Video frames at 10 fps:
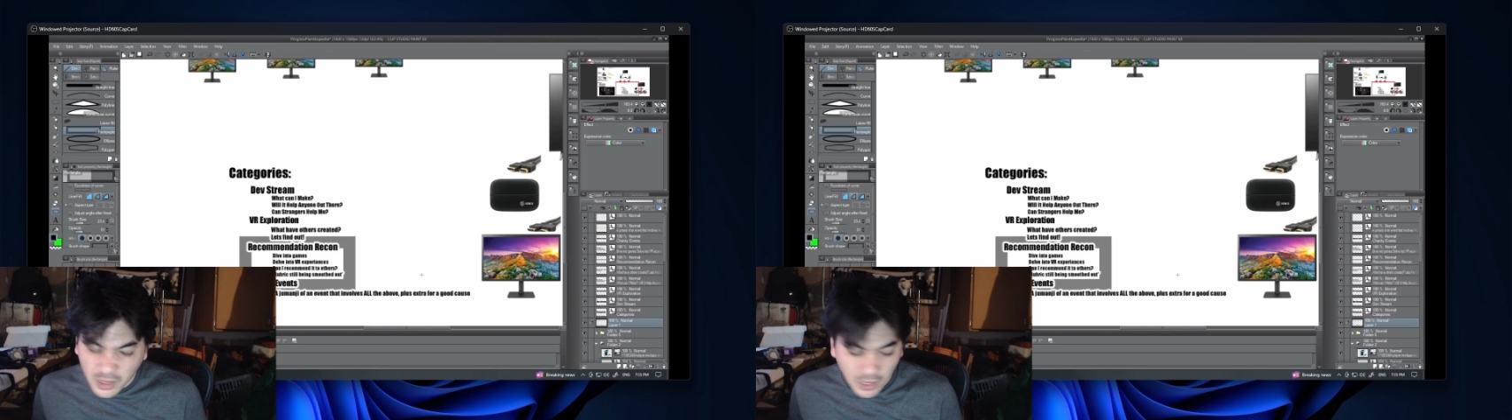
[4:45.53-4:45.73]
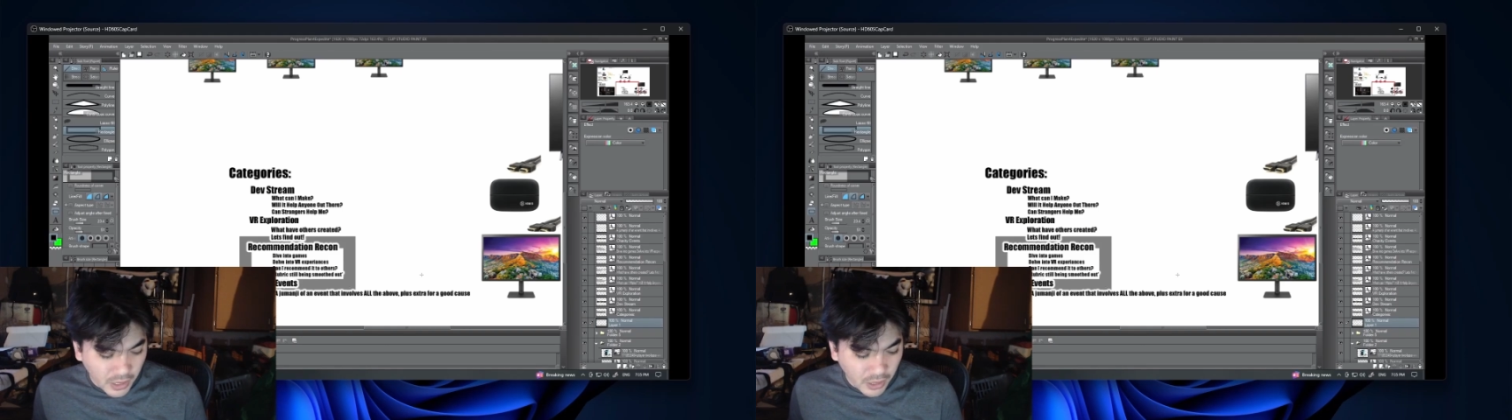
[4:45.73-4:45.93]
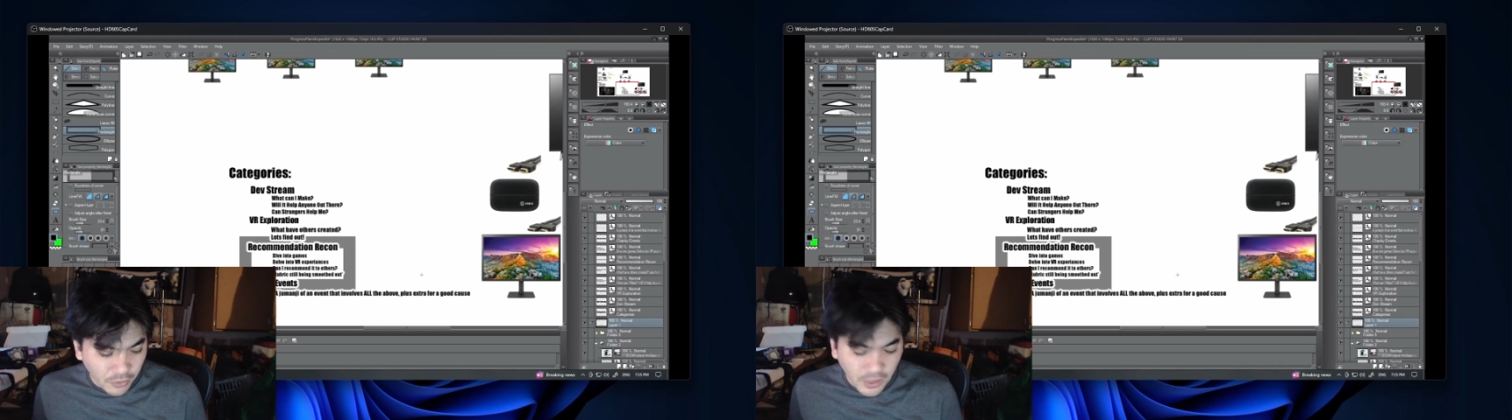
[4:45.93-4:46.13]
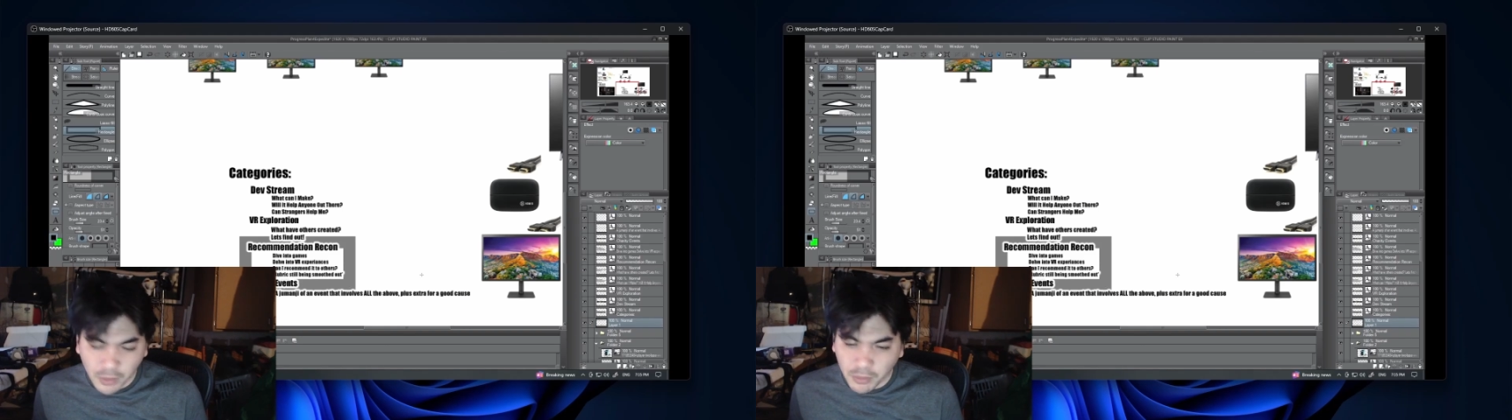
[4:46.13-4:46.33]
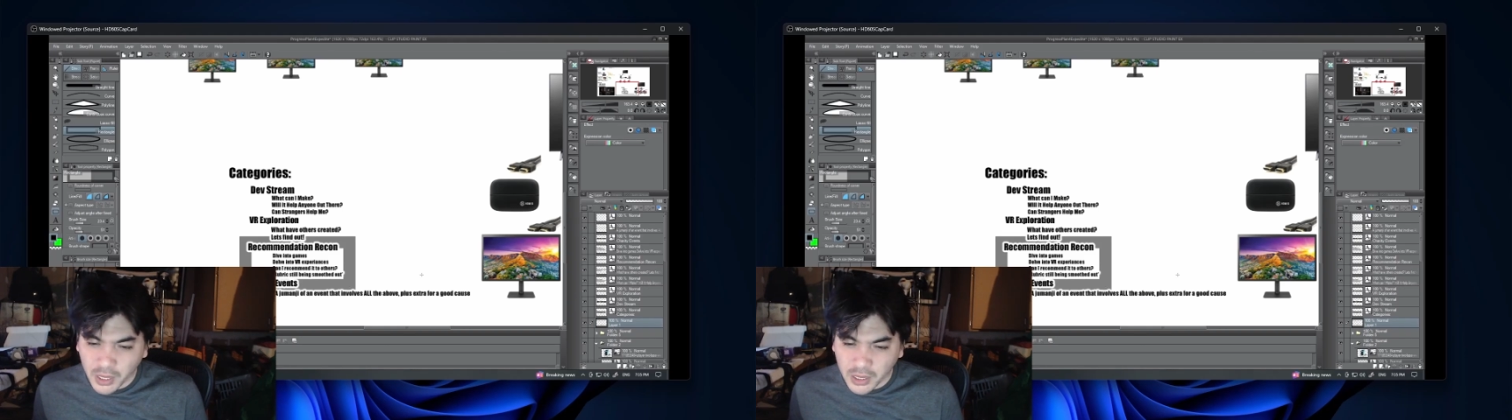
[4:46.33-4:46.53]
Can I
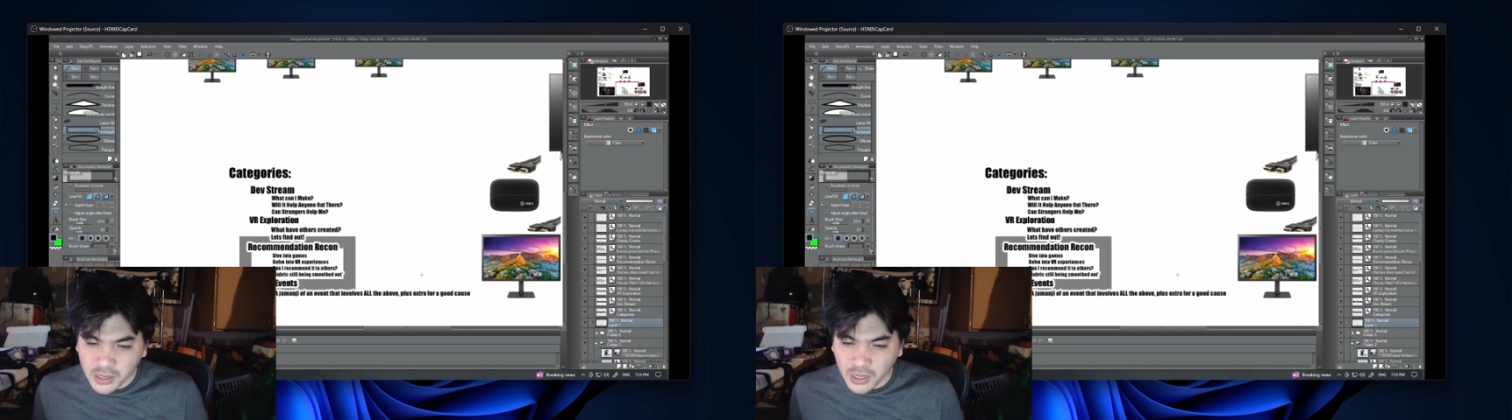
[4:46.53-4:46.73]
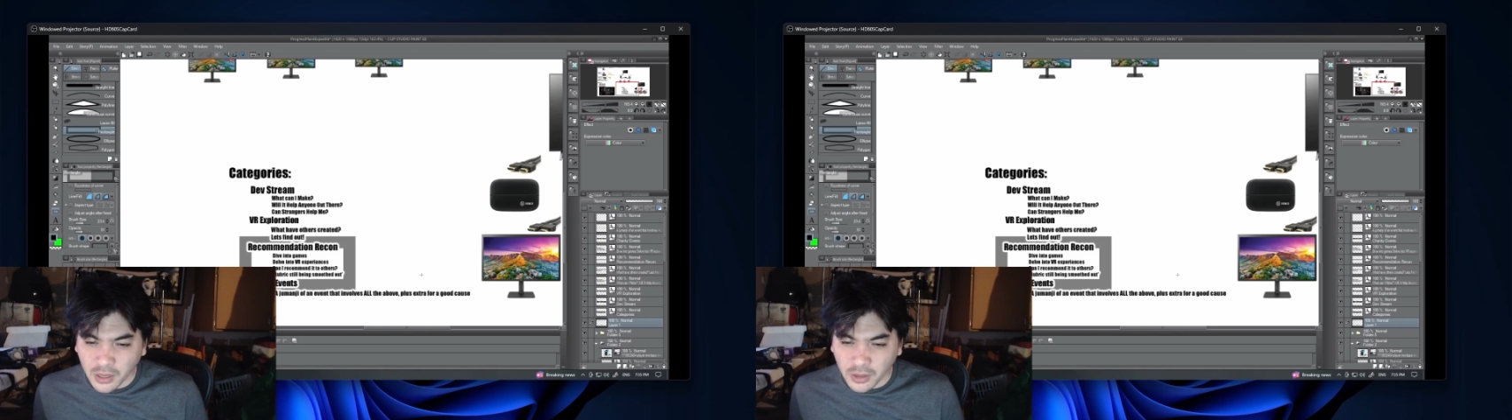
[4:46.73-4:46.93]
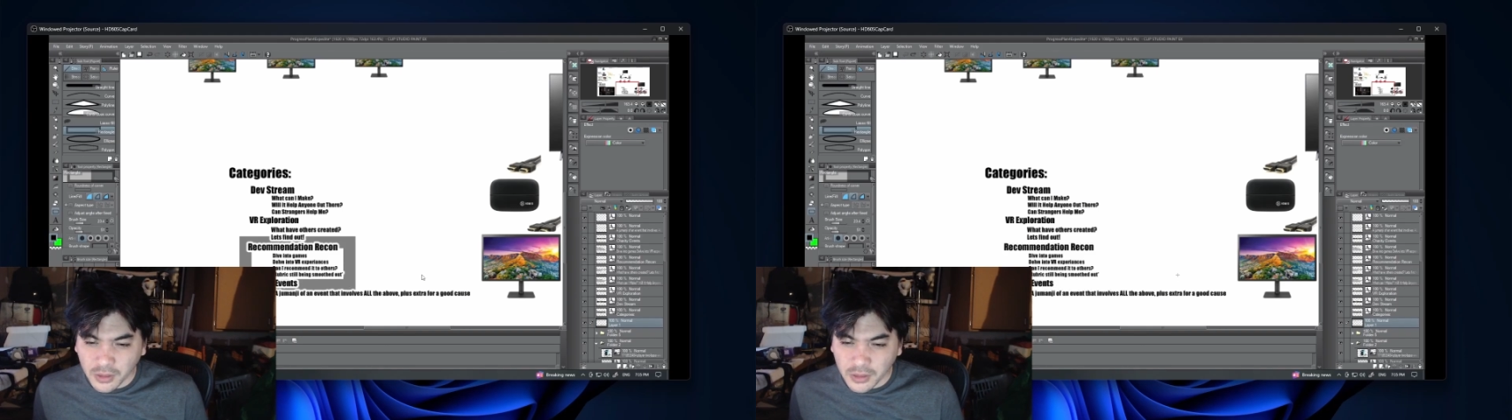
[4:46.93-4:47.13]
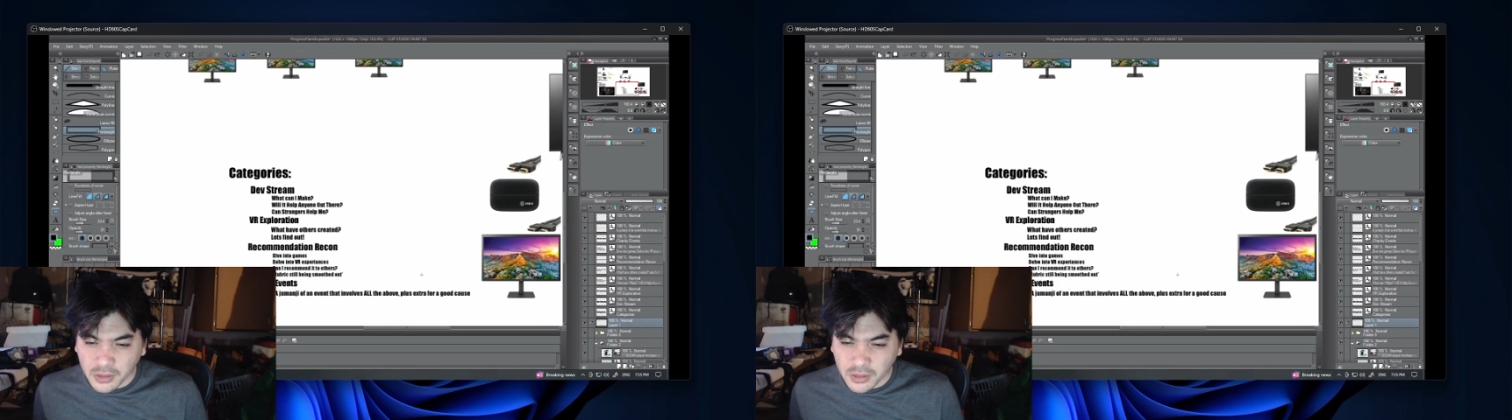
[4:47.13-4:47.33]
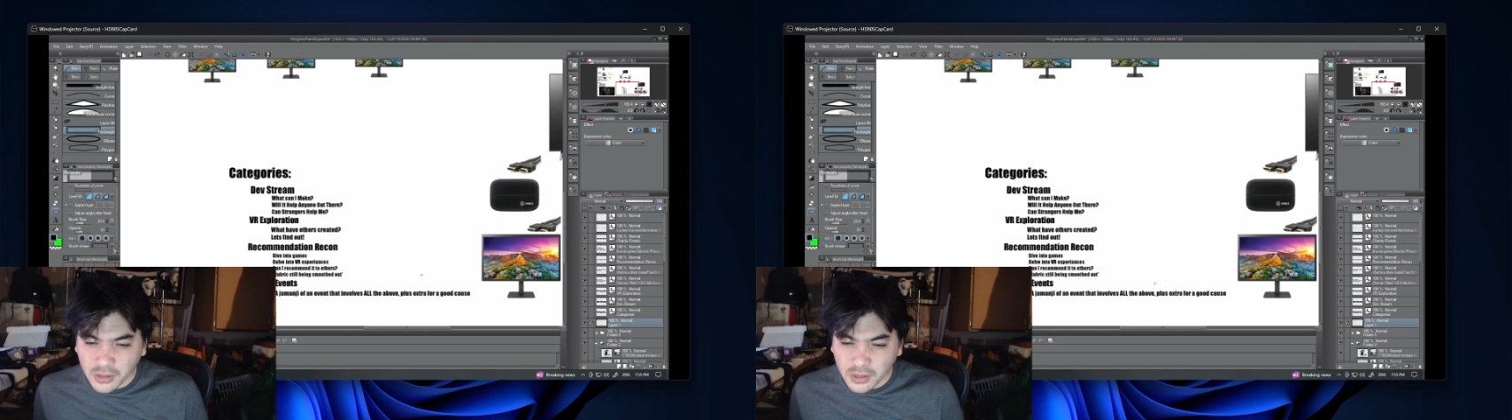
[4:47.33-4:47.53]
recommend it to others?